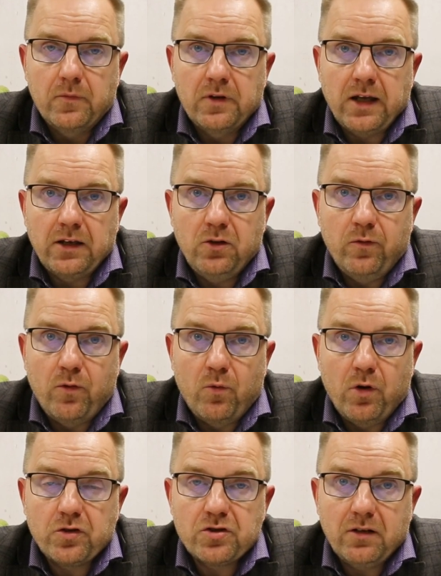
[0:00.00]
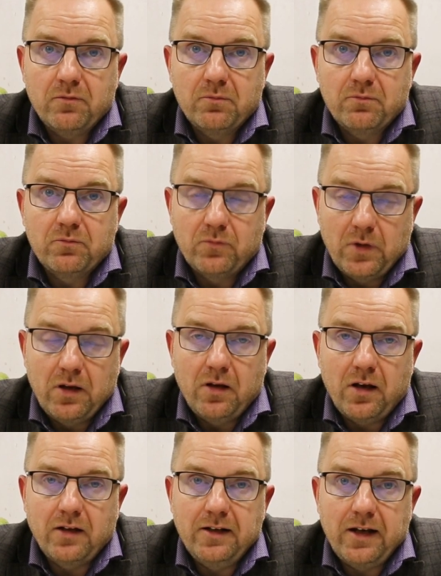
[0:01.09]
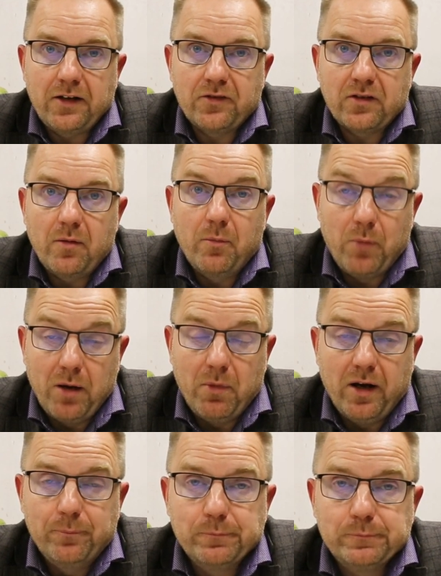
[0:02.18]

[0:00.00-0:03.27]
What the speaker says: Thank you for watching. Until next time, bye bye.